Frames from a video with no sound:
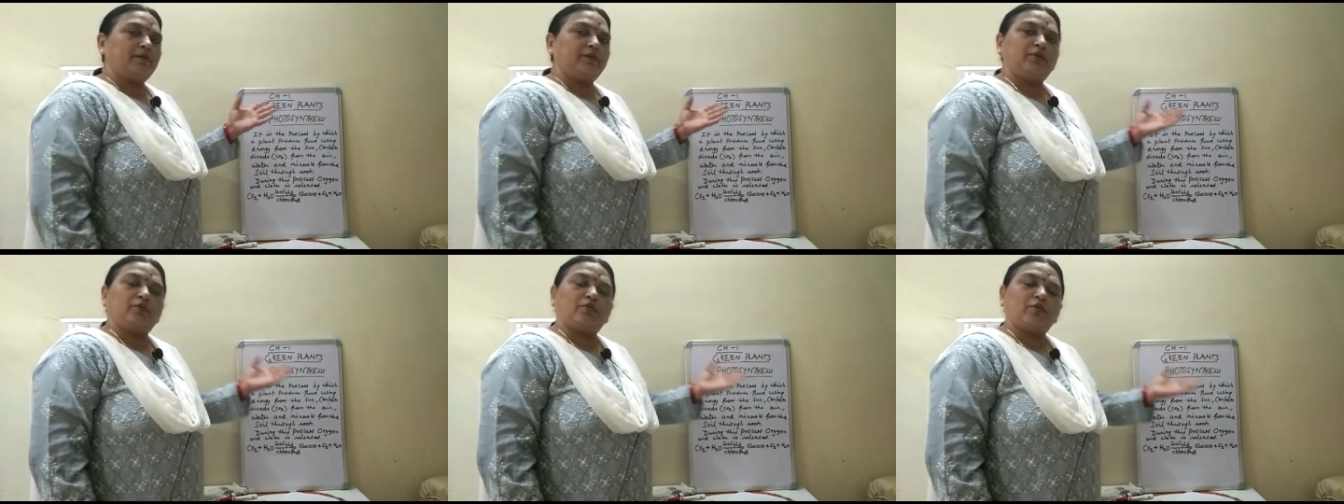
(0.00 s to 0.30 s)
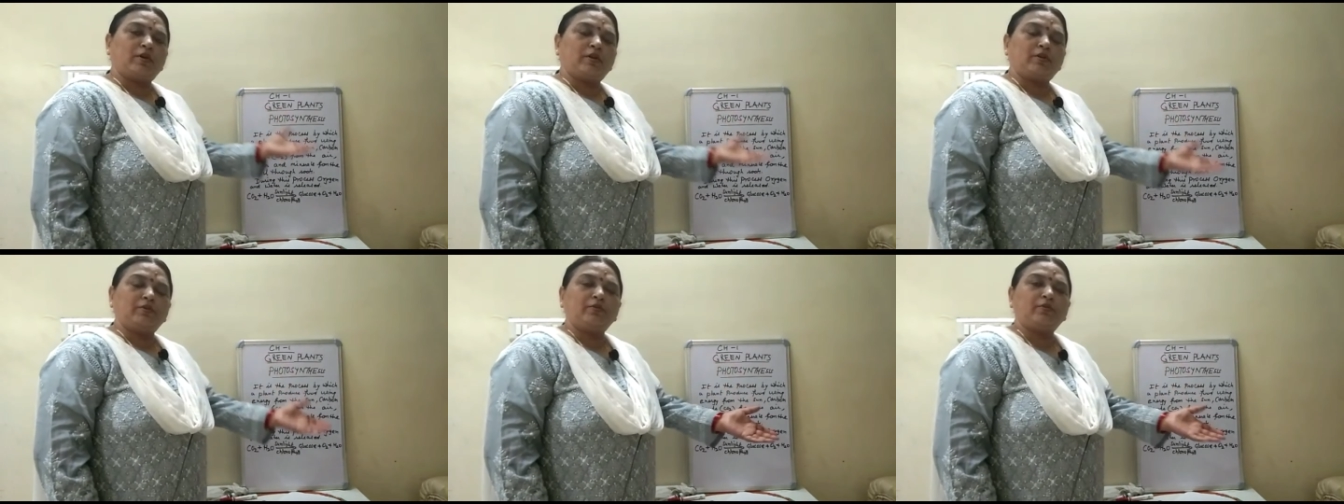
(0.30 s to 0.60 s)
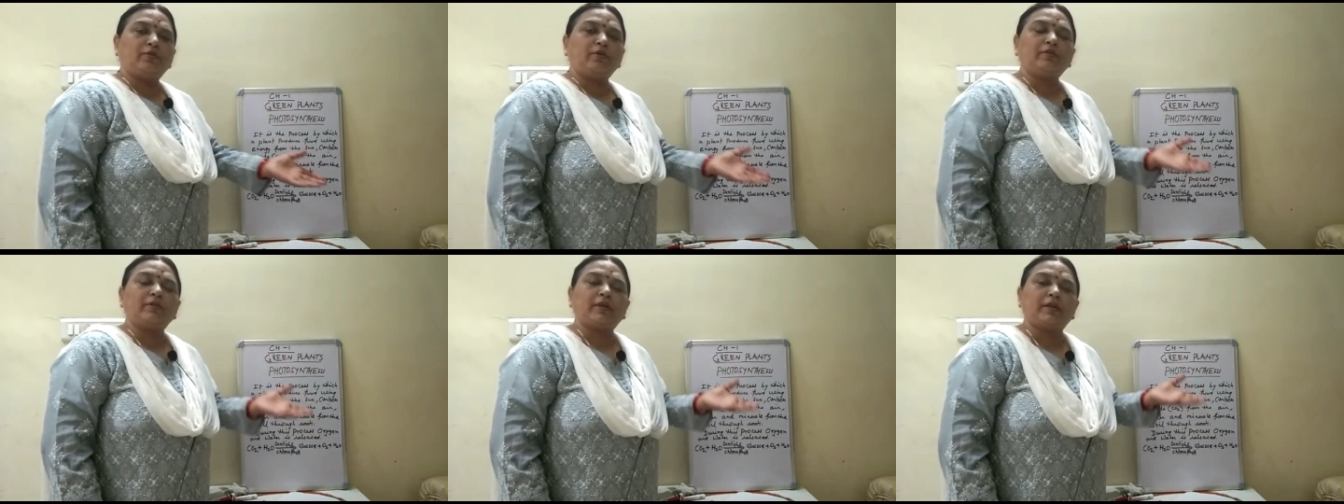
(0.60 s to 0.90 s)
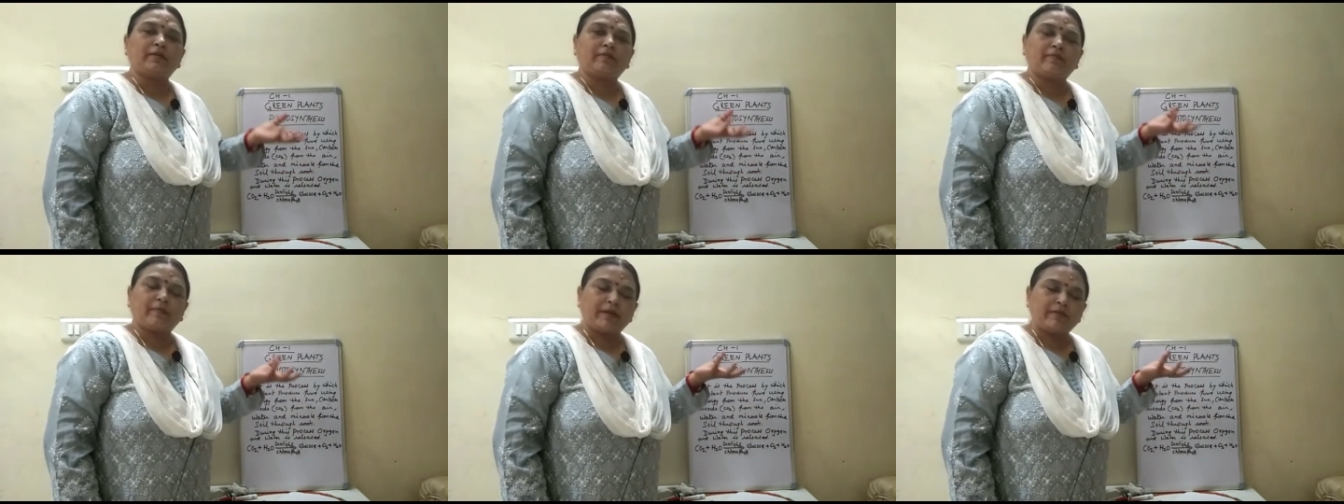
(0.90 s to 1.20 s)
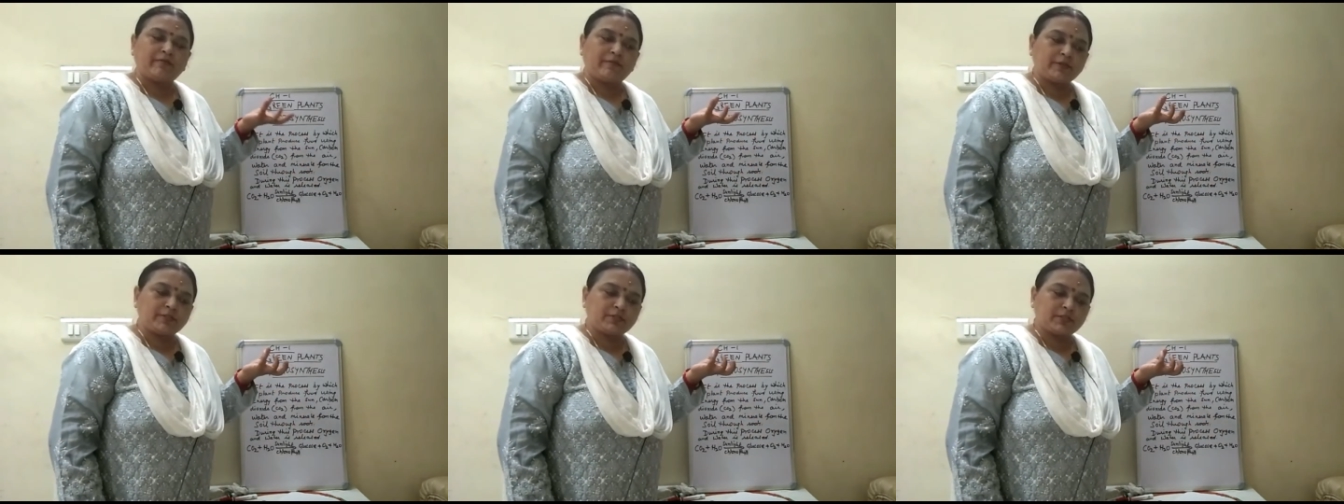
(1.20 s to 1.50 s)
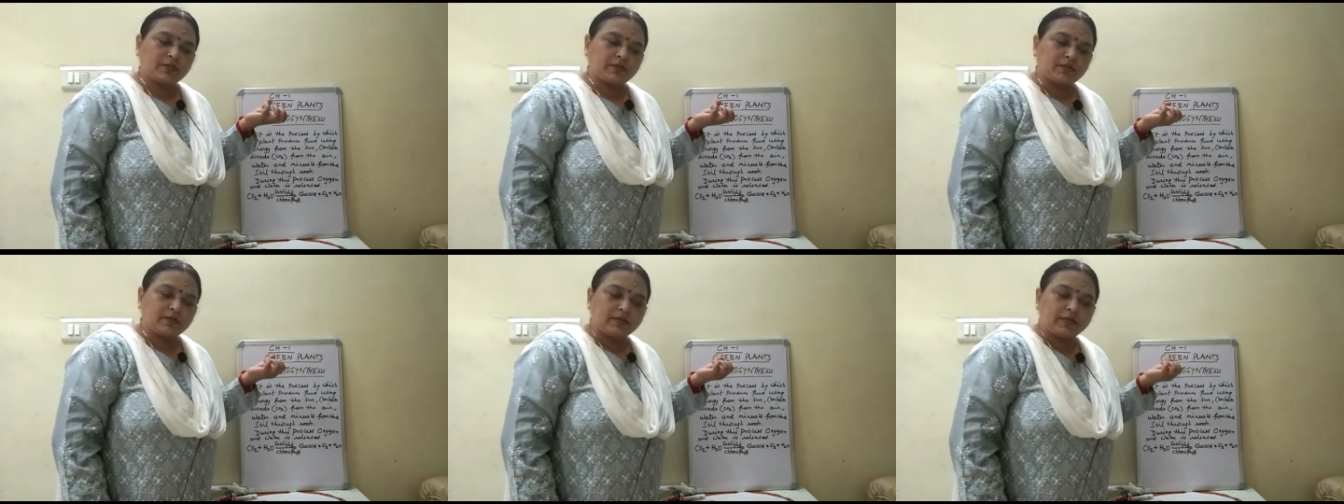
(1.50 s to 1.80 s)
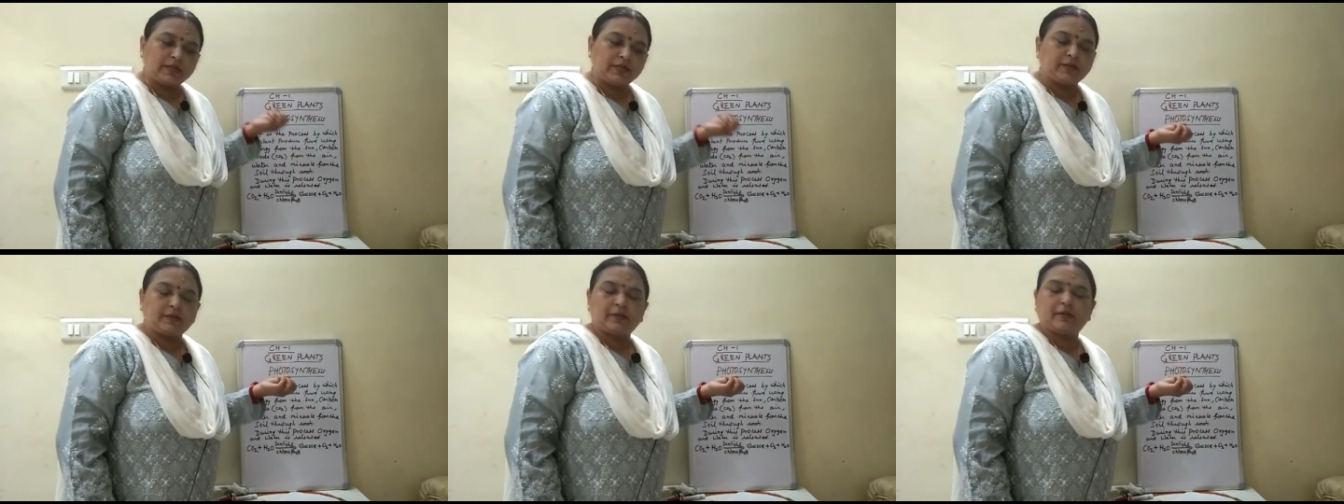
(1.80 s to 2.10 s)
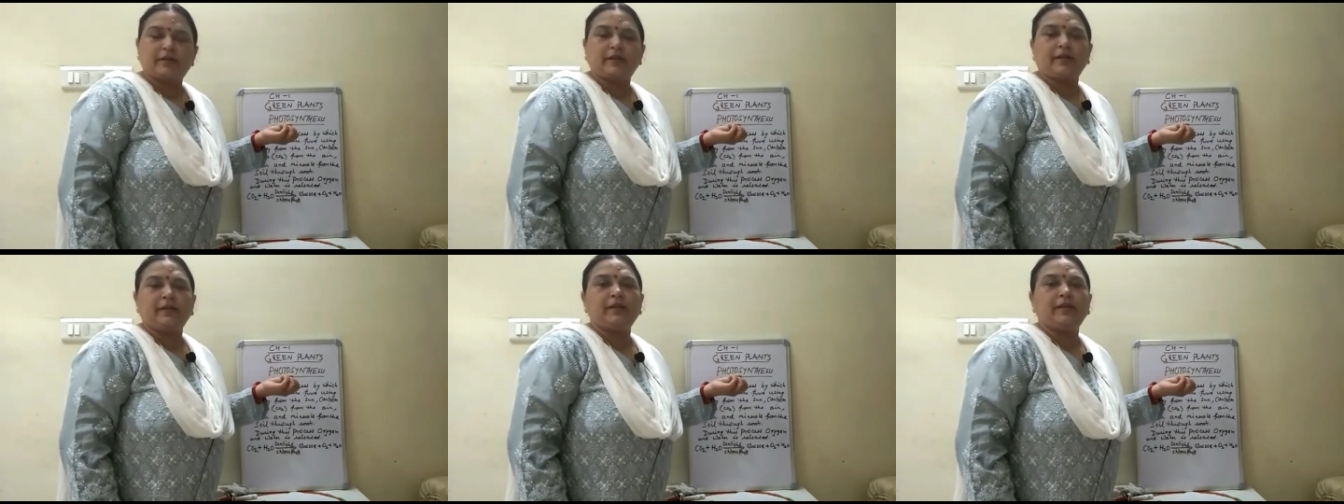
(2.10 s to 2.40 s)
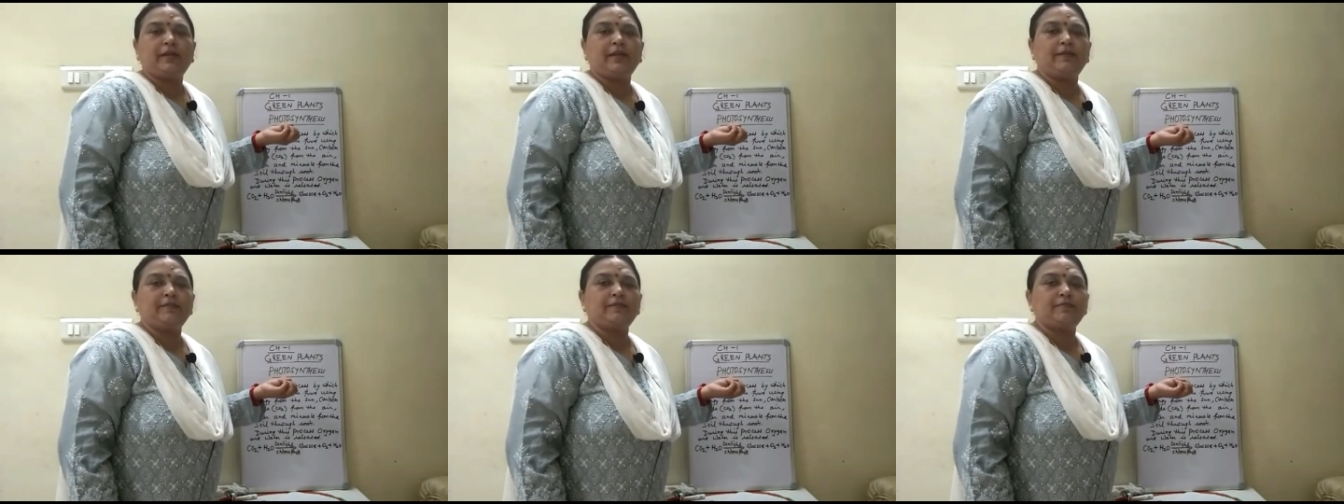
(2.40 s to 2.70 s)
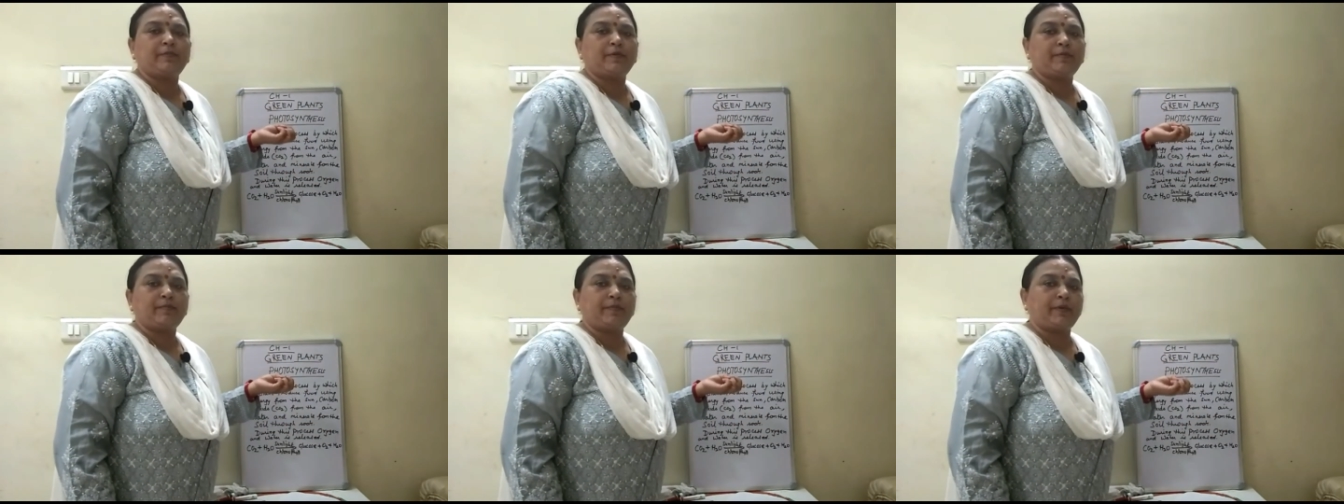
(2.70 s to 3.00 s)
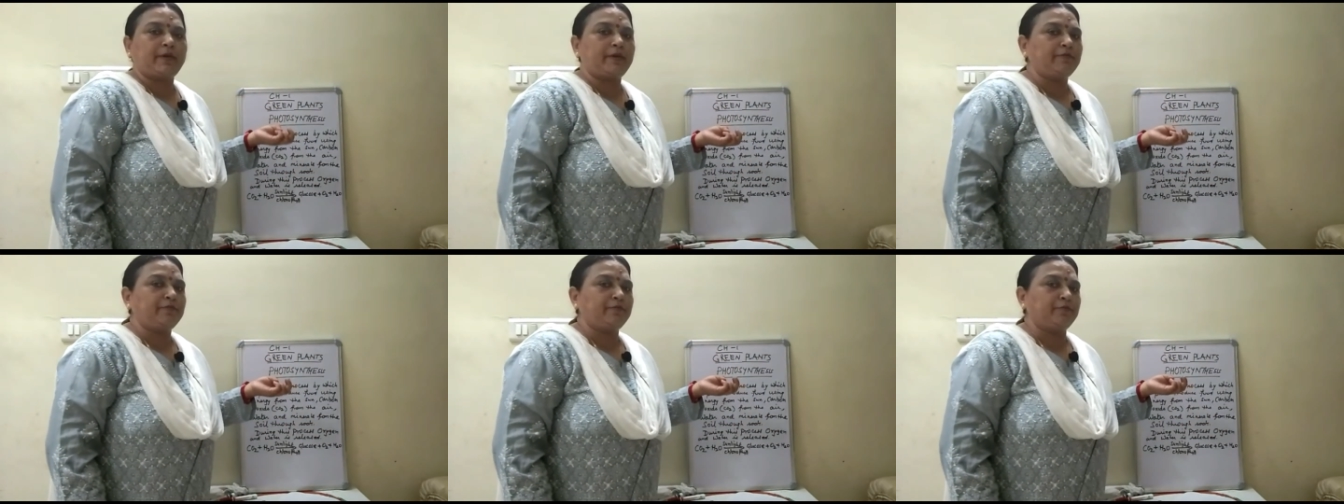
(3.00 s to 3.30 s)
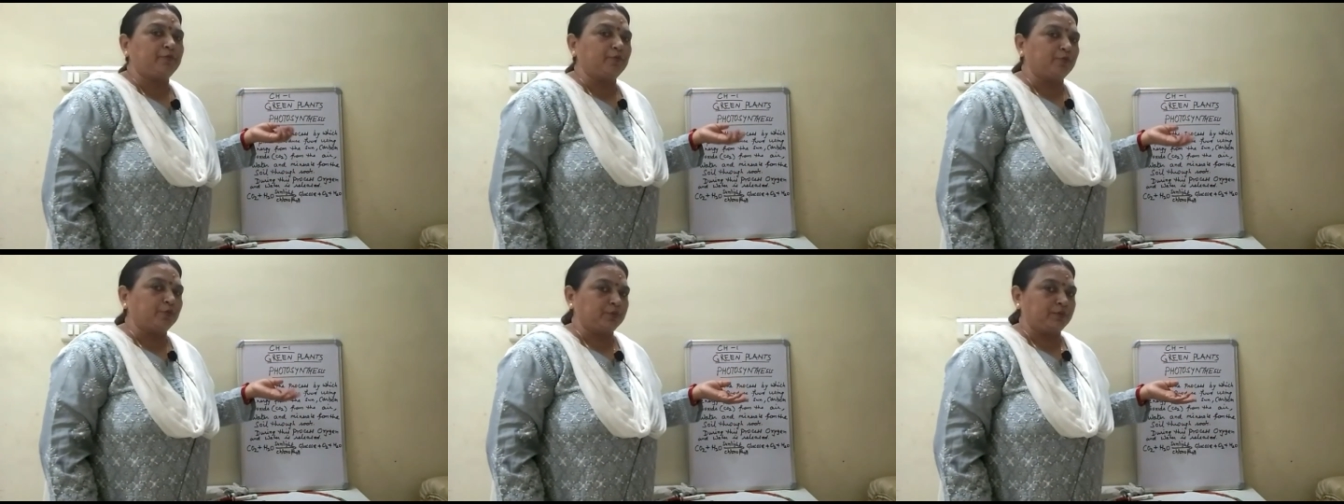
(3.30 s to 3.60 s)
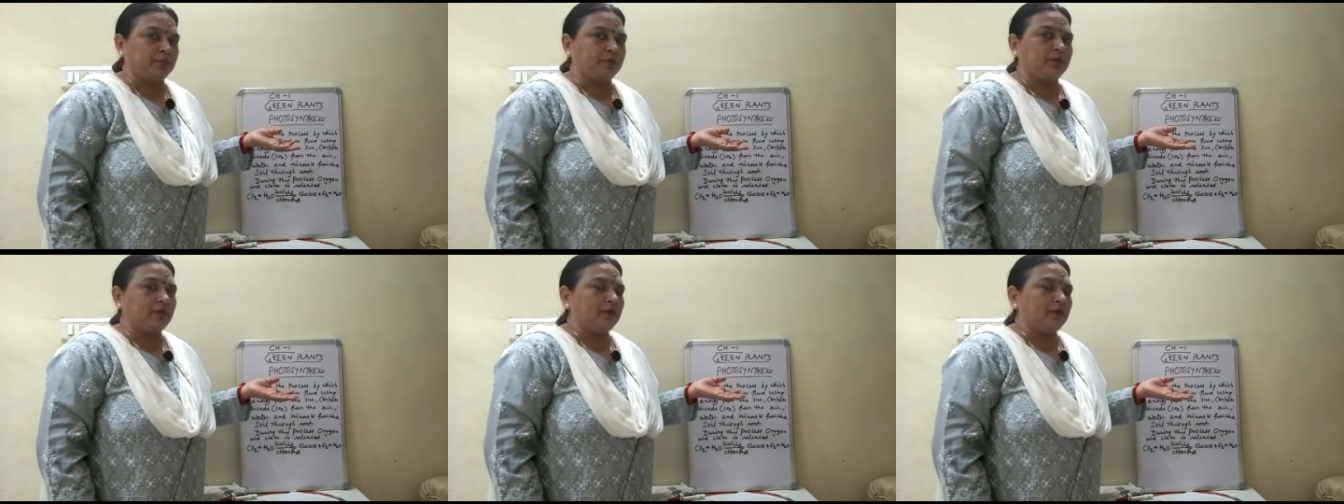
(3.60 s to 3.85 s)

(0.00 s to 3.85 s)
you all know that by which the green leaves prepare food.